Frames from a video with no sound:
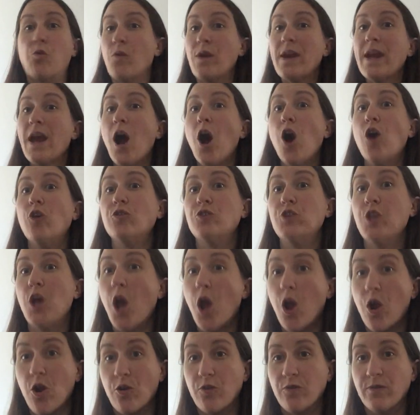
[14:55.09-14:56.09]
We all
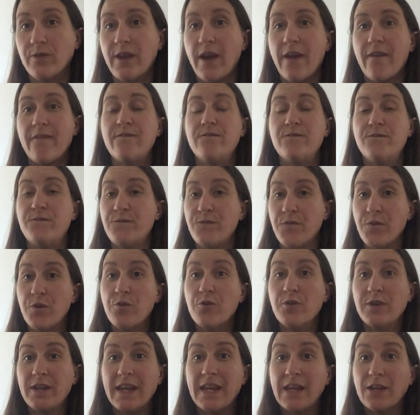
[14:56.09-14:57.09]
know that
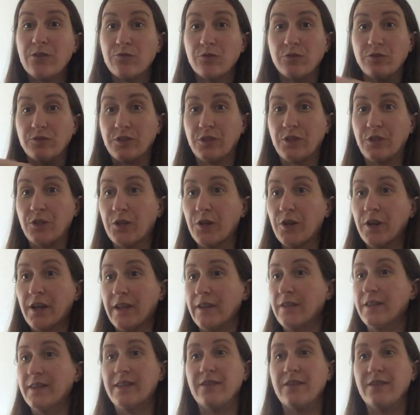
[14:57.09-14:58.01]
food equals good.